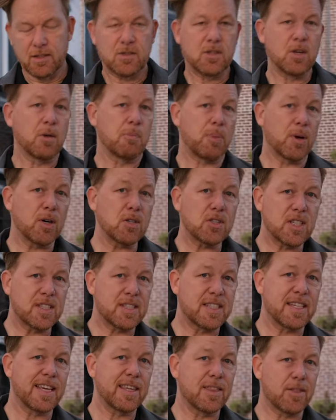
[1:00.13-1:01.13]
to
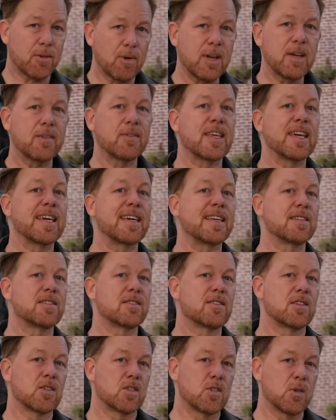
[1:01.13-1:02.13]
purchasing three of these to